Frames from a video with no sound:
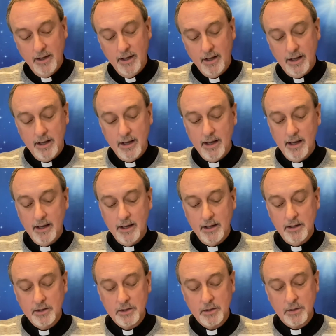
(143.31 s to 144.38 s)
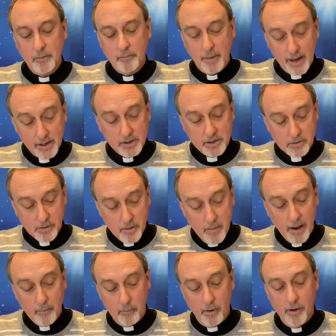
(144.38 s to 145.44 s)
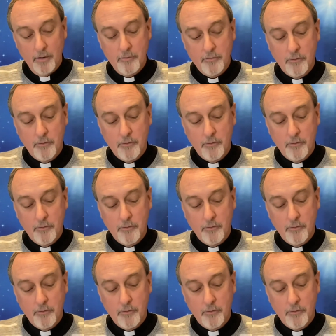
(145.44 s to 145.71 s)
he is best remembered